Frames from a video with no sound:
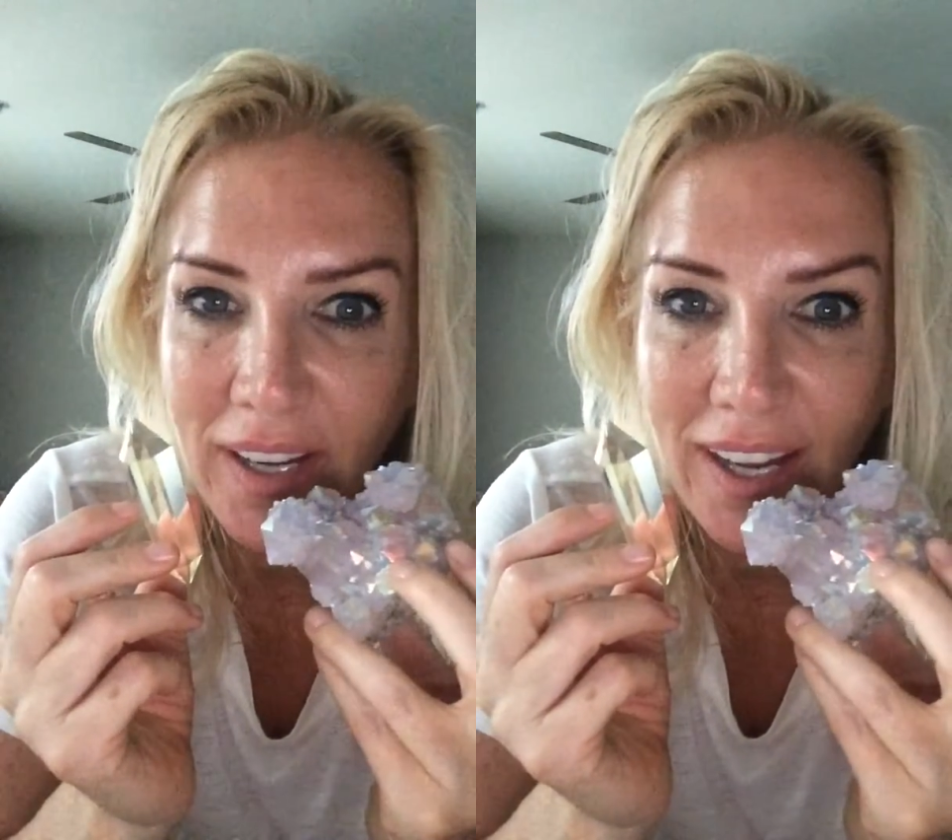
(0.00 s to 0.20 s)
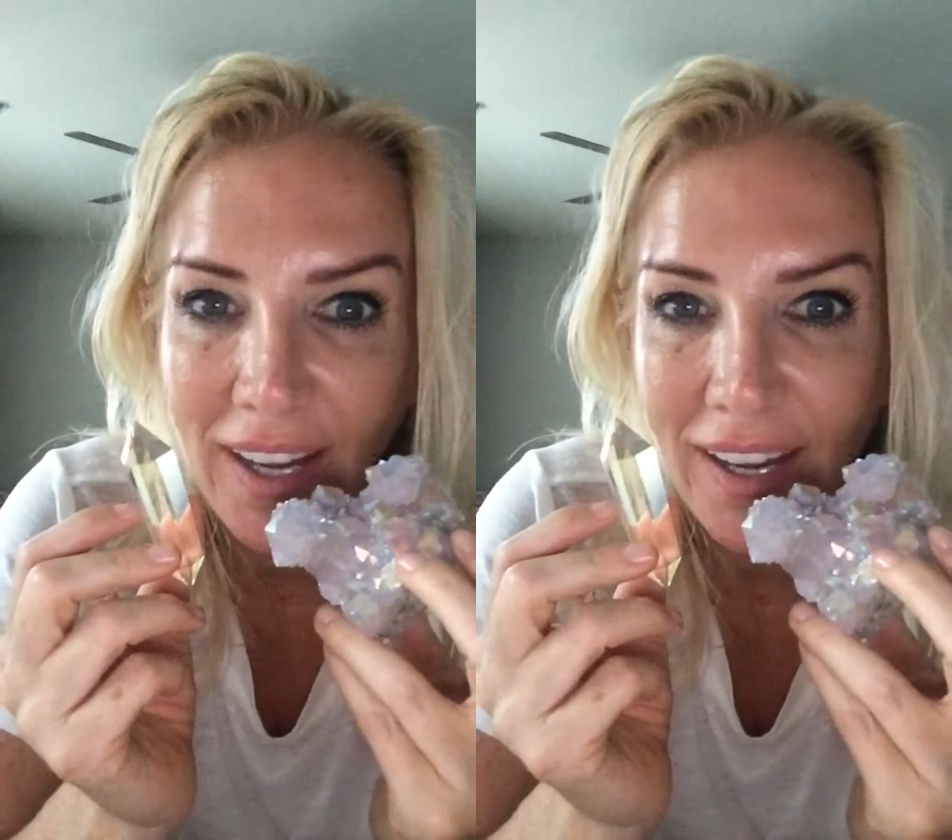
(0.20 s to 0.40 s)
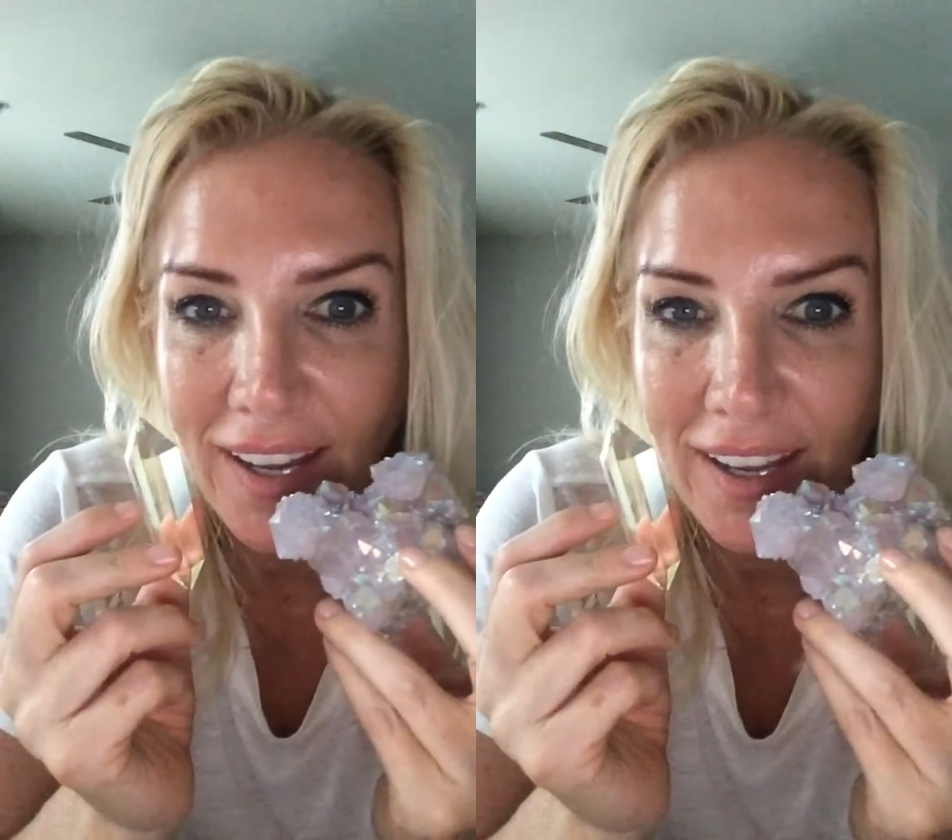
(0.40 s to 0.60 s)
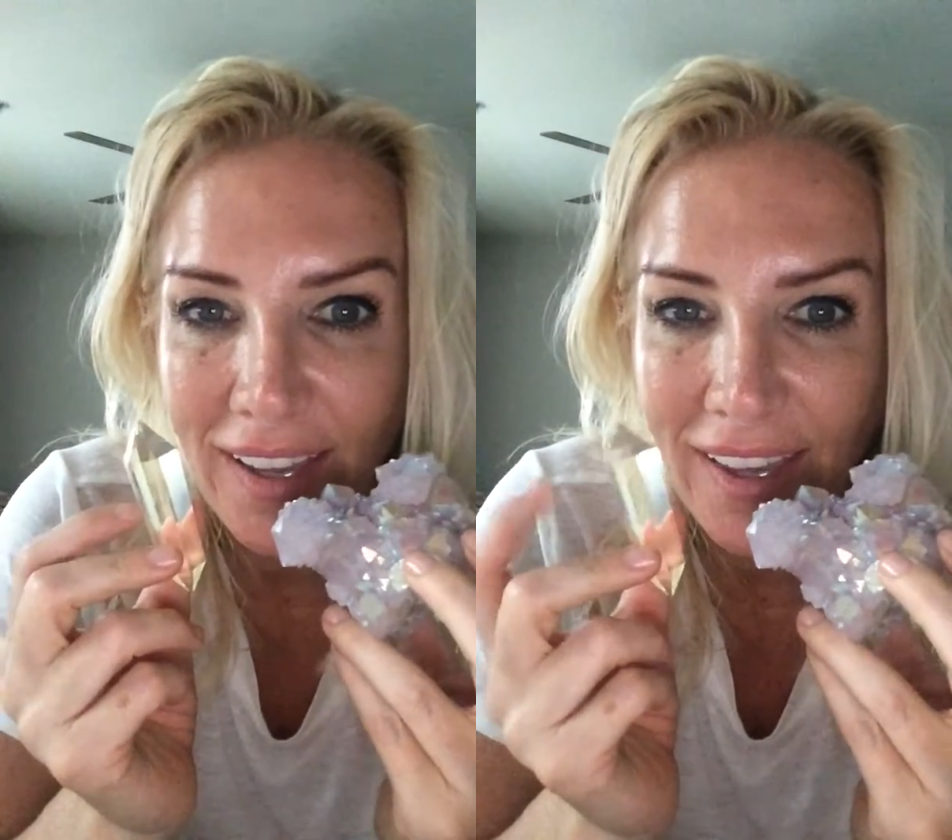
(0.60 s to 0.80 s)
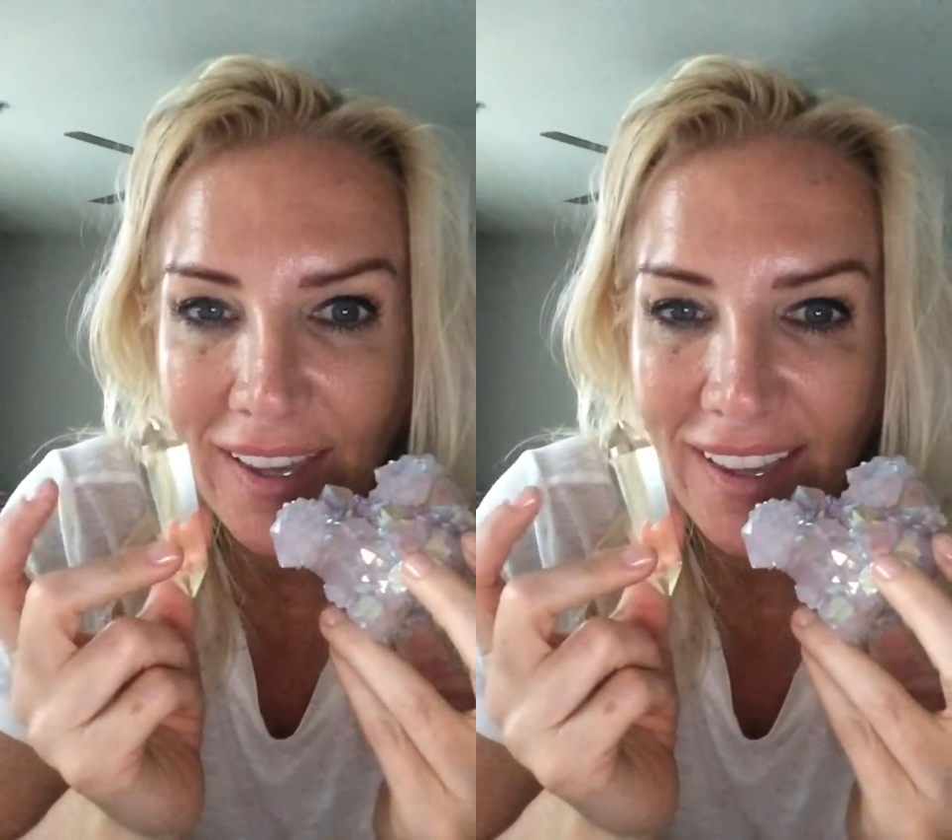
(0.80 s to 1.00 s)

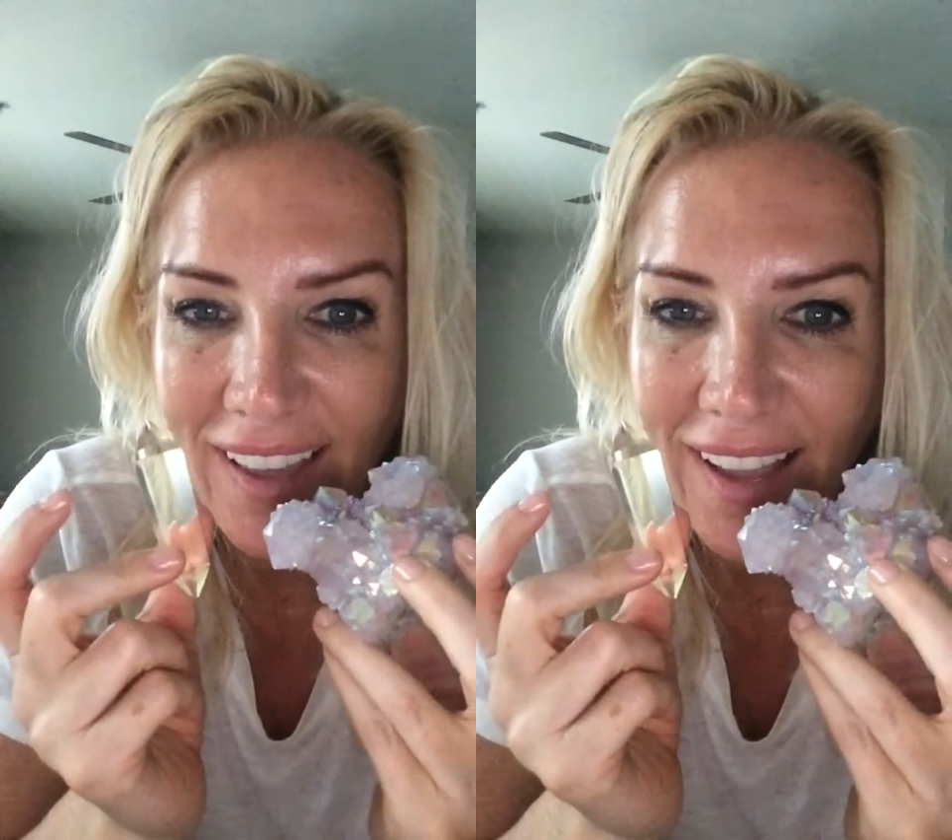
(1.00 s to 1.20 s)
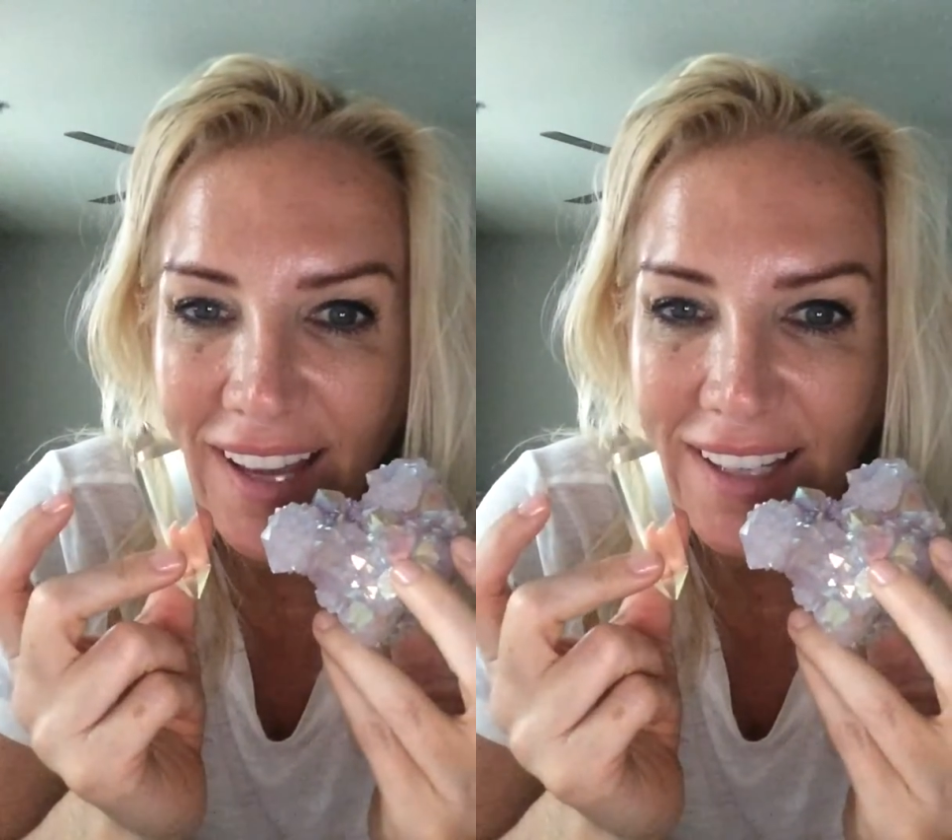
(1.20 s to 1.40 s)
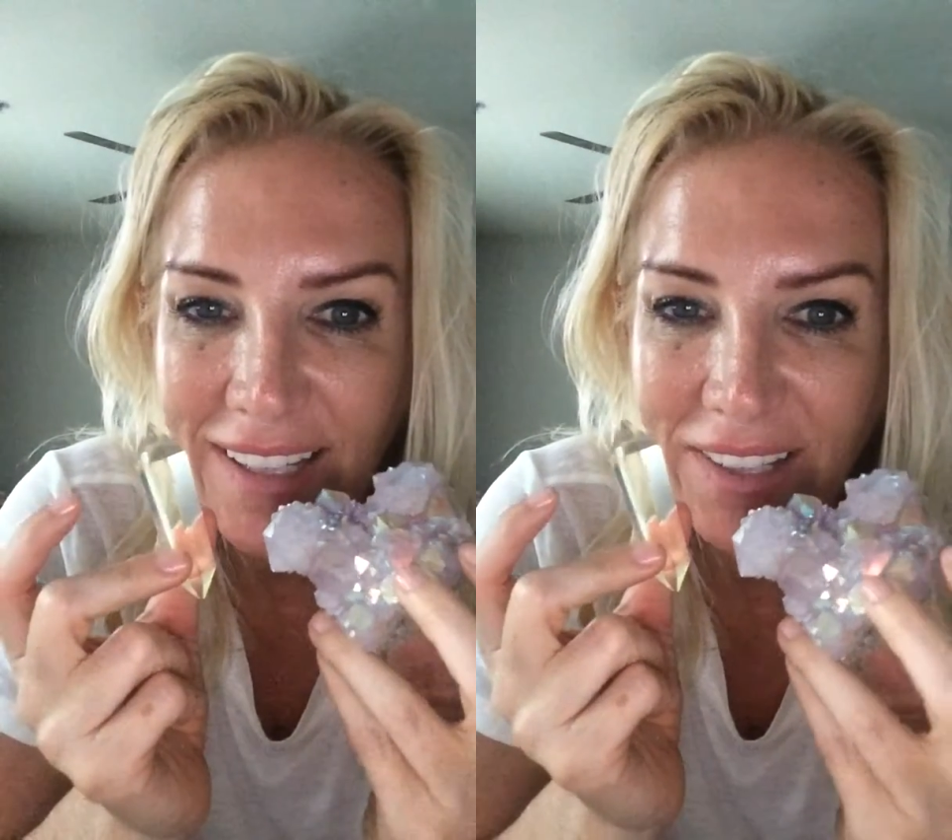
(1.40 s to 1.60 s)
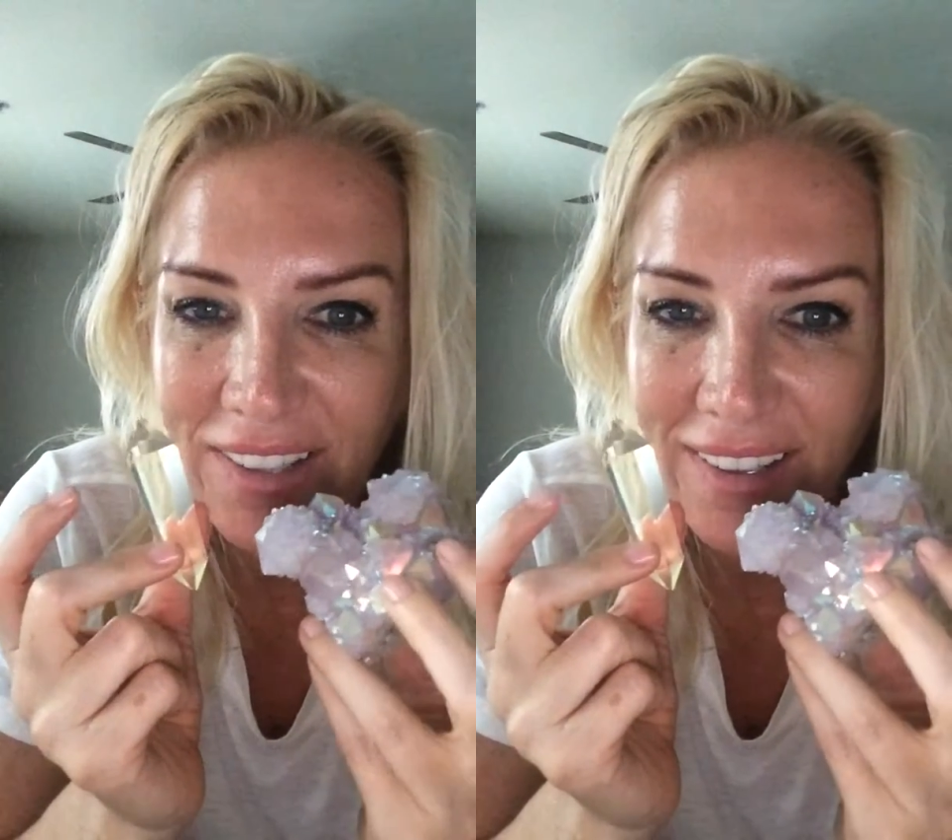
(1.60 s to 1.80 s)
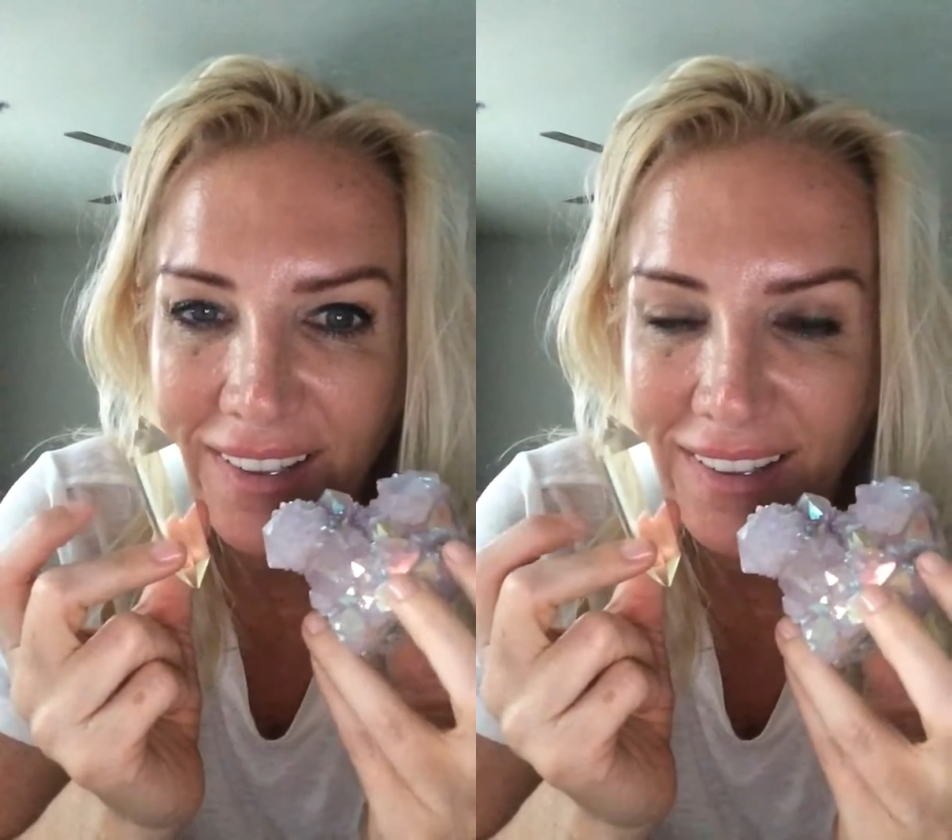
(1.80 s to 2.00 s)
I didn't